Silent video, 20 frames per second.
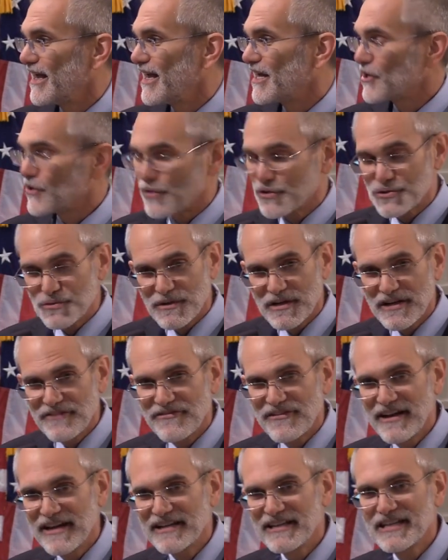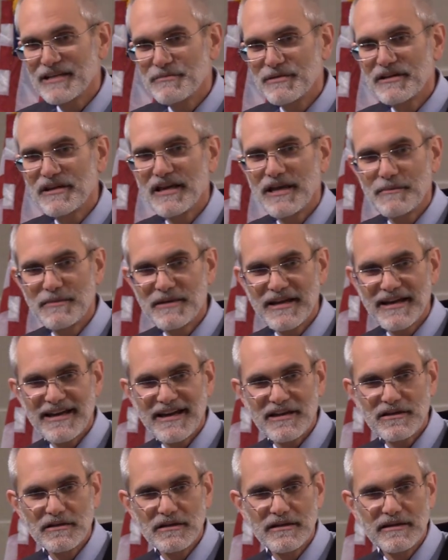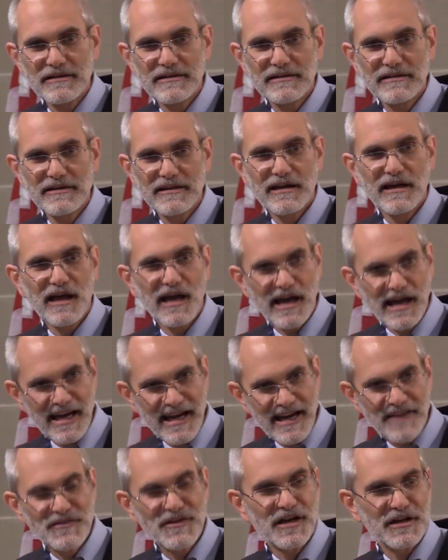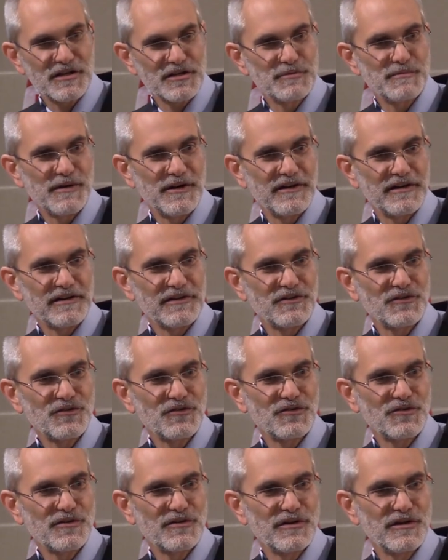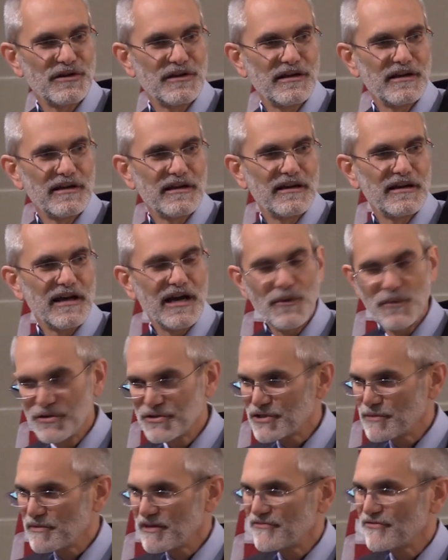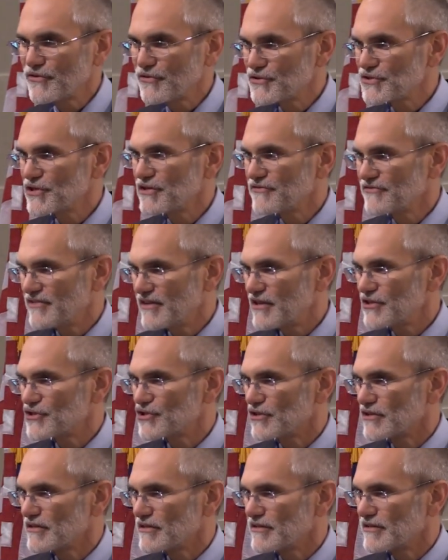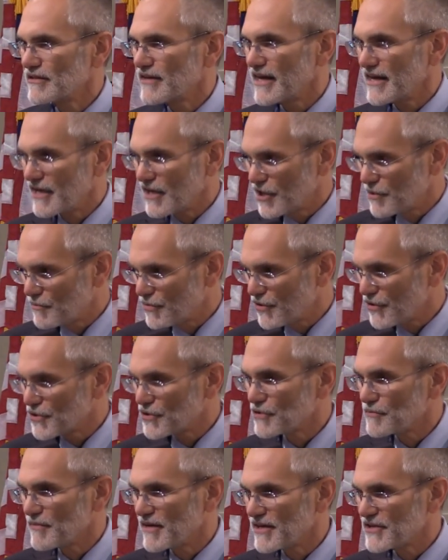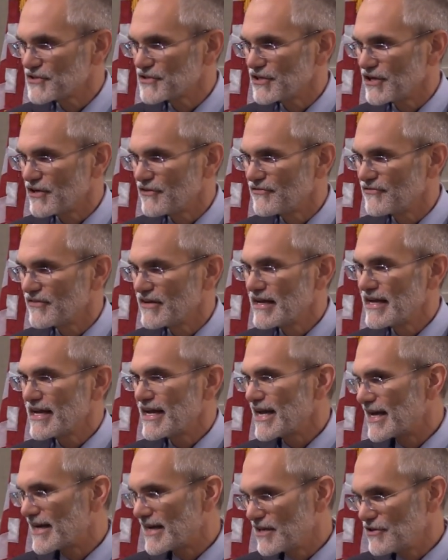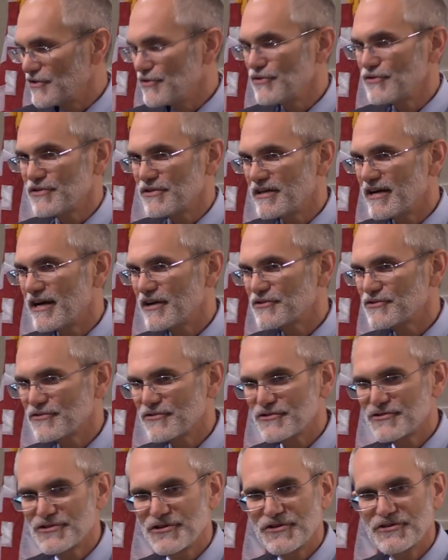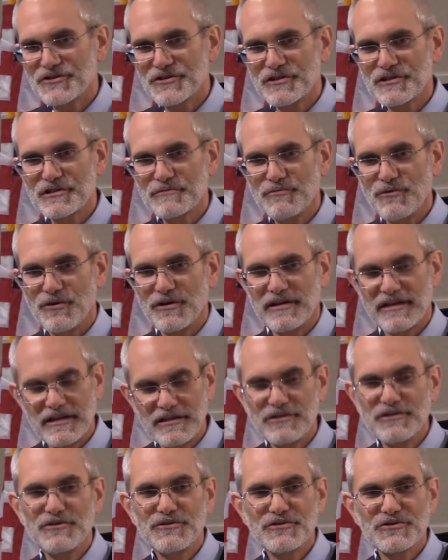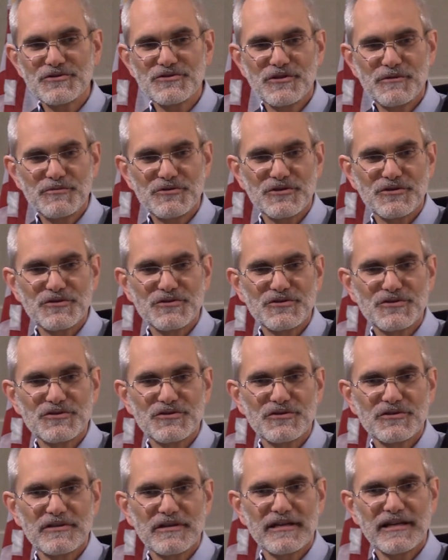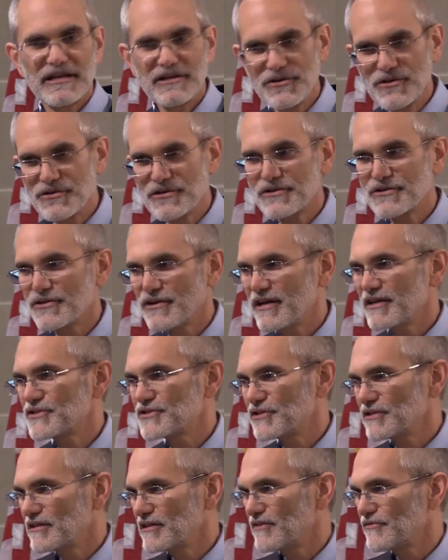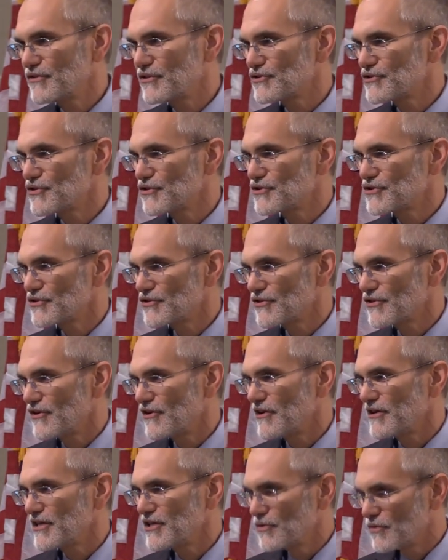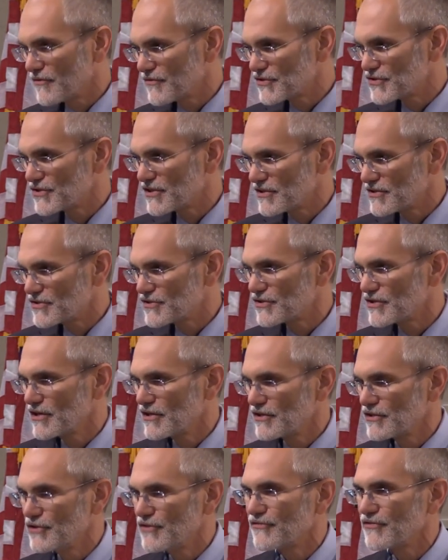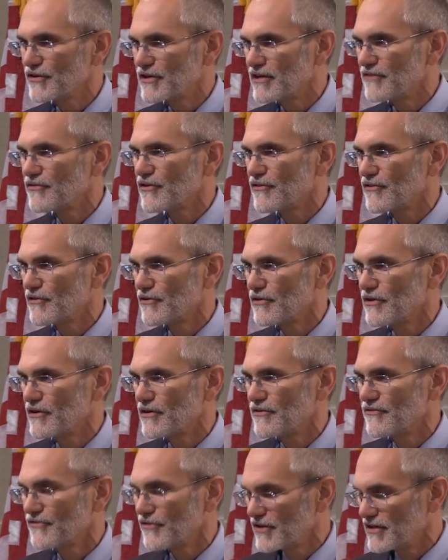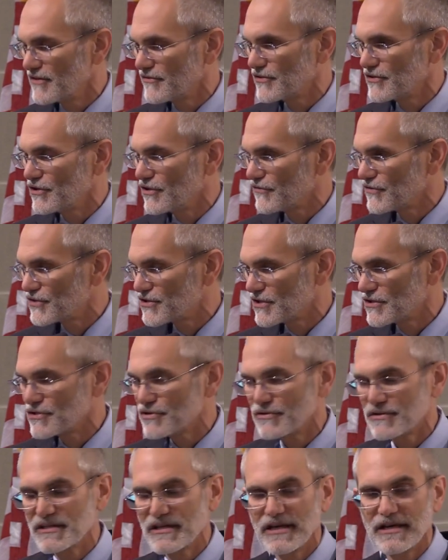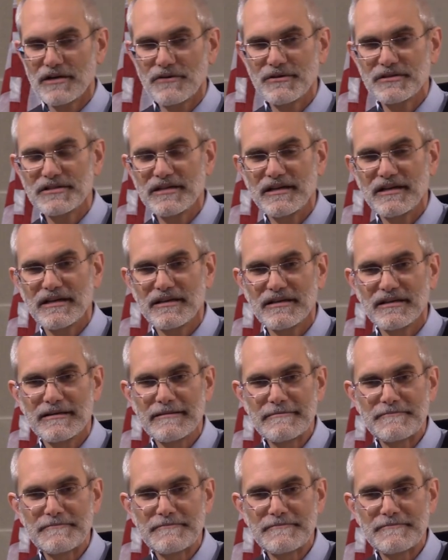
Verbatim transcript: And of course, when I finally became Catholic, I had that experience. I went to my first confession, and I unburdened myself. And I knew the doctrine of the church at this point. I knew the scriptures. And I knew that Christ had given the church authority. Whoever sins, you forgive or forgiven. Whoever sins, you retain or retain.